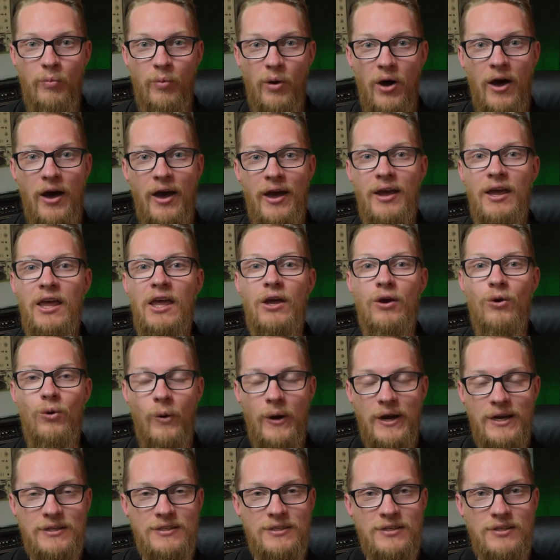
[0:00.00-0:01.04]
by
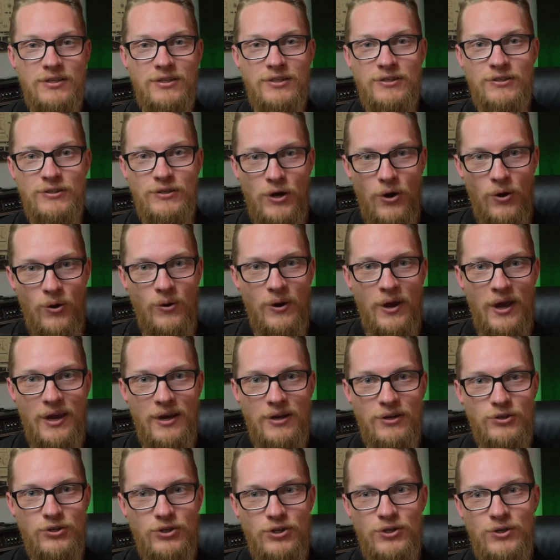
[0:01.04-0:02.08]
Queens of the Stone
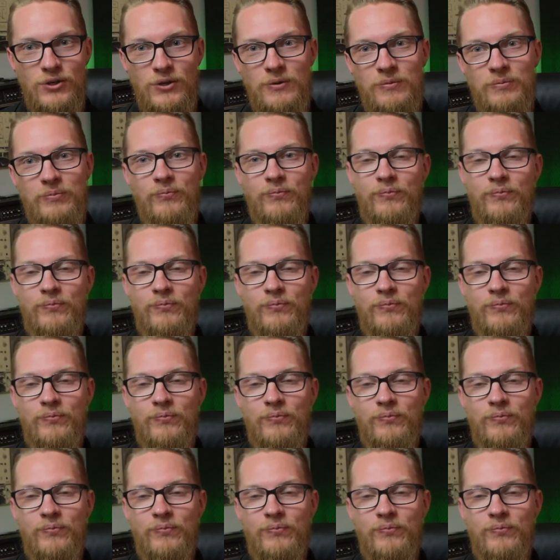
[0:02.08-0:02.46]
Age.